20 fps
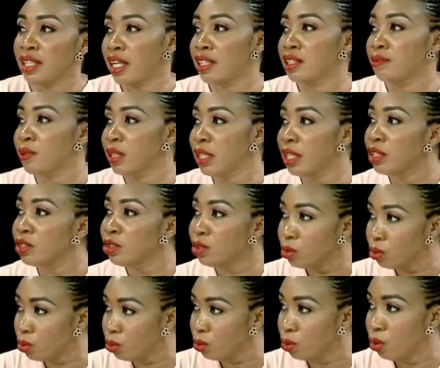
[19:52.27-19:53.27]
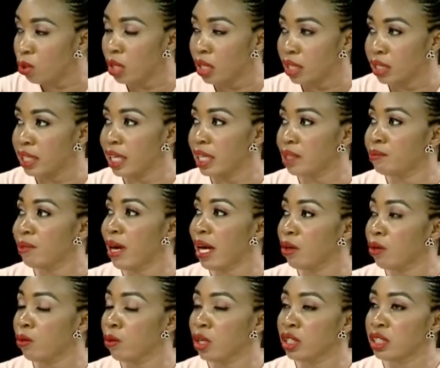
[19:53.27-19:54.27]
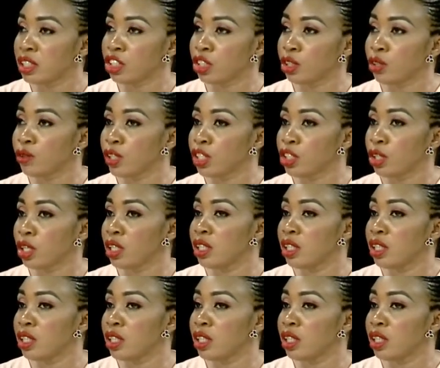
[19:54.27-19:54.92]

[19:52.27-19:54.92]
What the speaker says: begin to get backward integration